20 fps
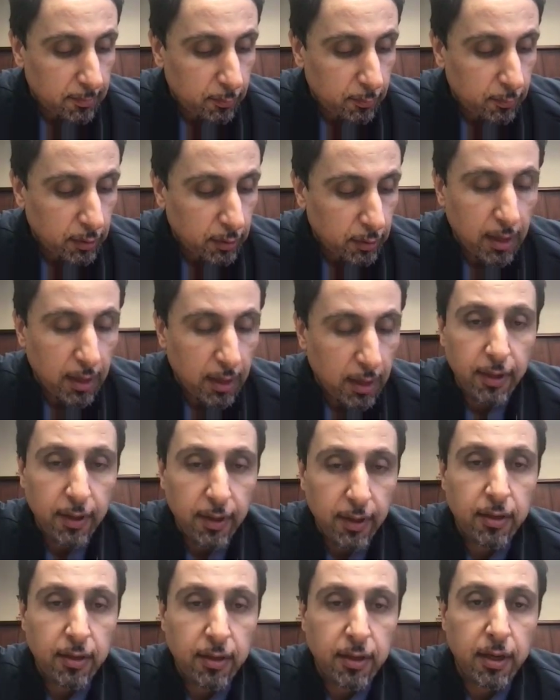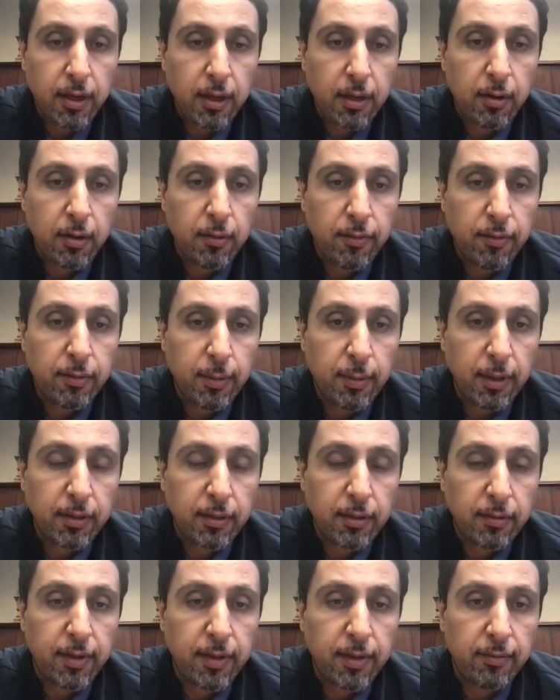when you have area of the
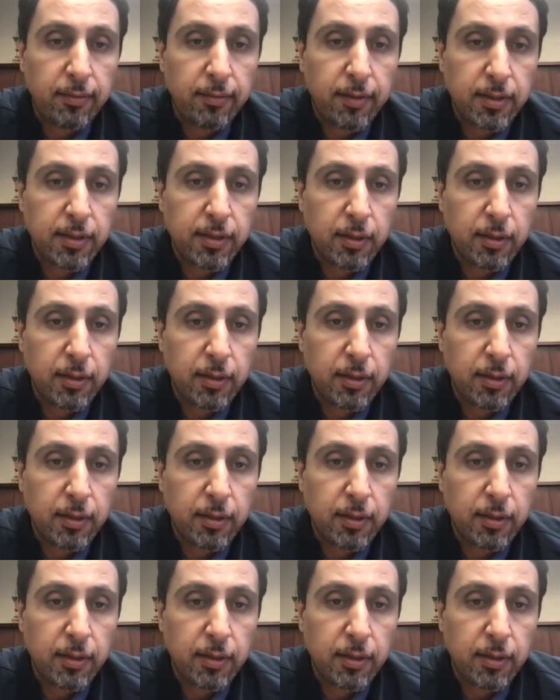mitral valve less